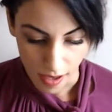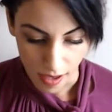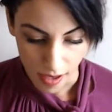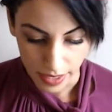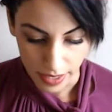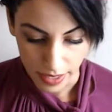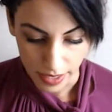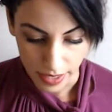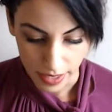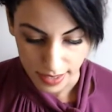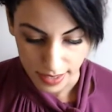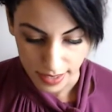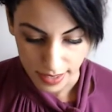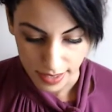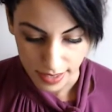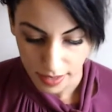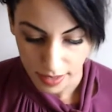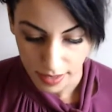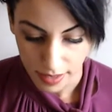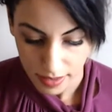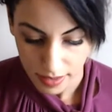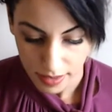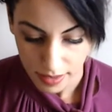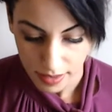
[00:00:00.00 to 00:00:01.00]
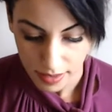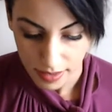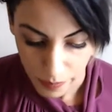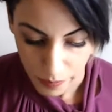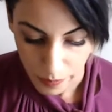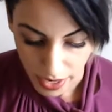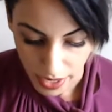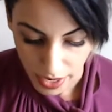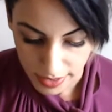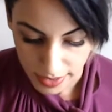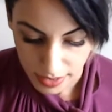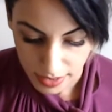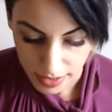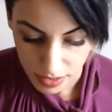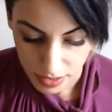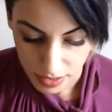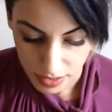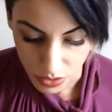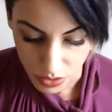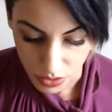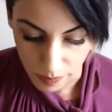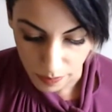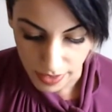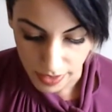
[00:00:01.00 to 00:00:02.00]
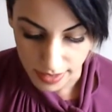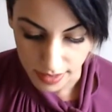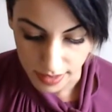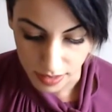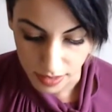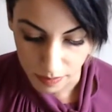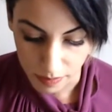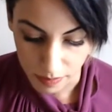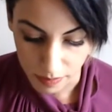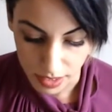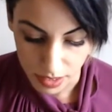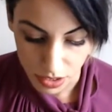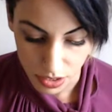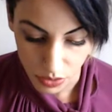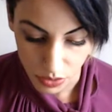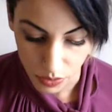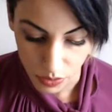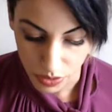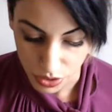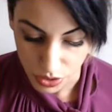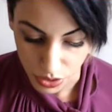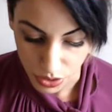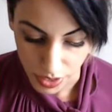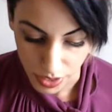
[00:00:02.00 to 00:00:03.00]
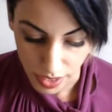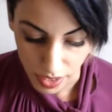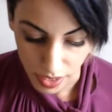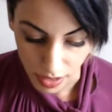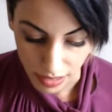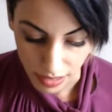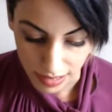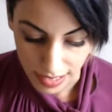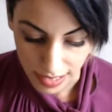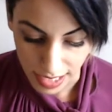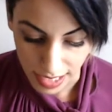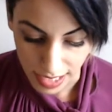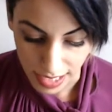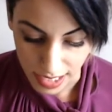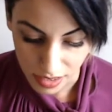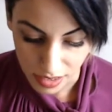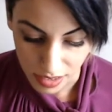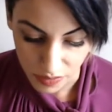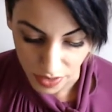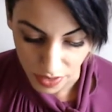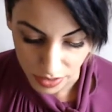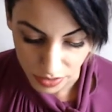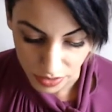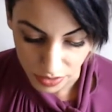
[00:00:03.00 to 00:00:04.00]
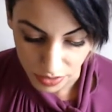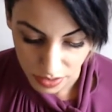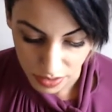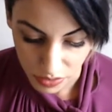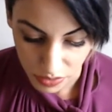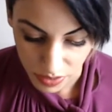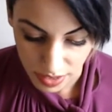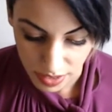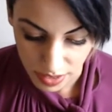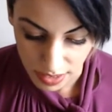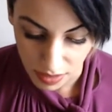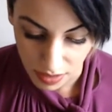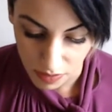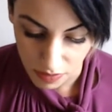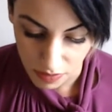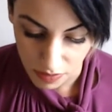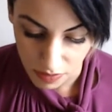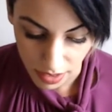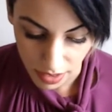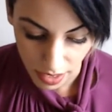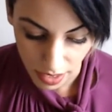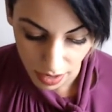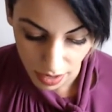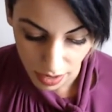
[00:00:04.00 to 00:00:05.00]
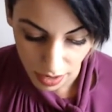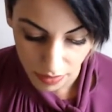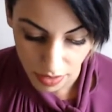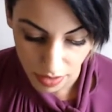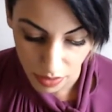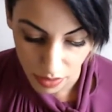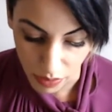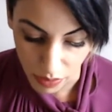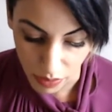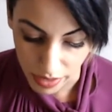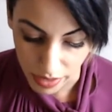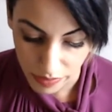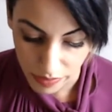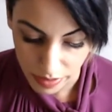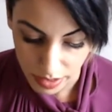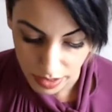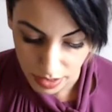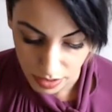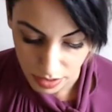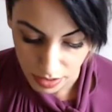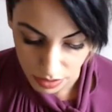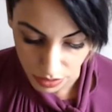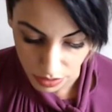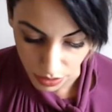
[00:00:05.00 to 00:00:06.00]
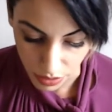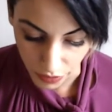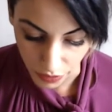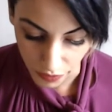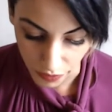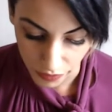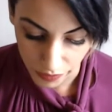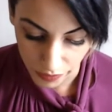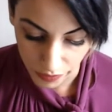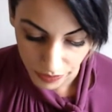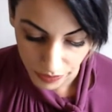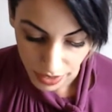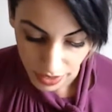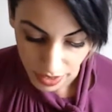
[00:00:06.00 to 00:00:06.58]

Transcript: he said that President Trump is committed to ensuring our nation's veterans receive the care they rightfully deserve.